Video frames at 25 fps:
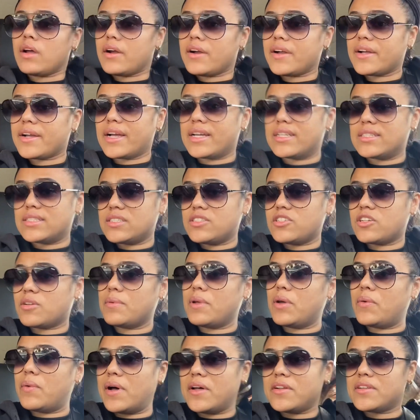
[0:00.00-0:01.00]
Guys, it took
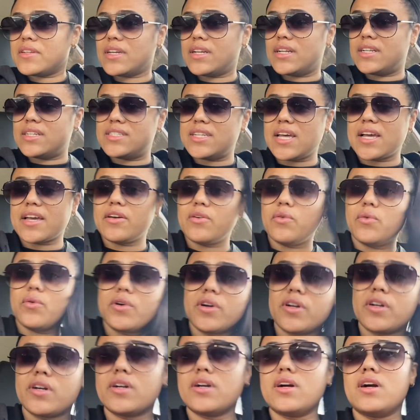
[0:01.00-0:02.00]
me a while to get a second
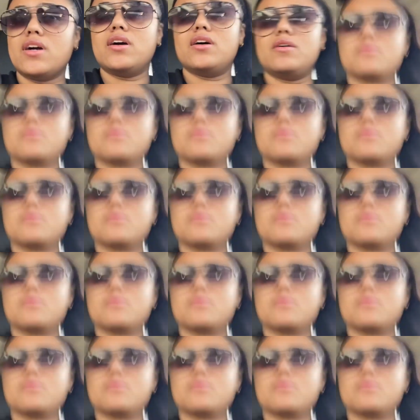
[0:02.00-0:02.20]
order